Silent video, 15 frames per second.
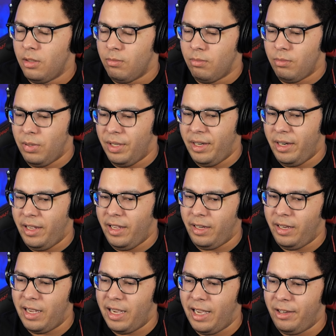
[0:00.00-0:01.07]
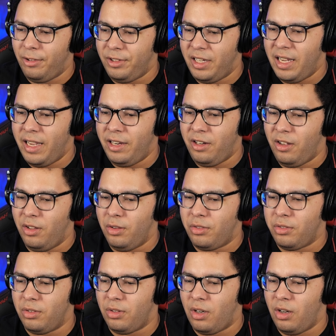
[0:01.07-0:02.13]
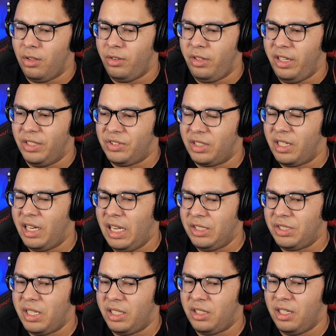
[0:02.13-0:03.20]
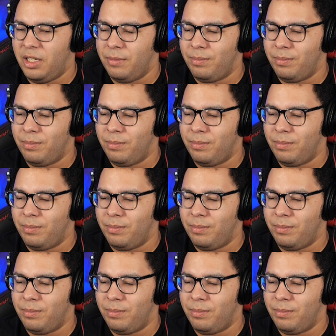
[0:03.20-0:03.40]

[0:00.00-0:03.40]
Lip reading: But, yeah, I don't think I had to go through all of this. I kind of just had to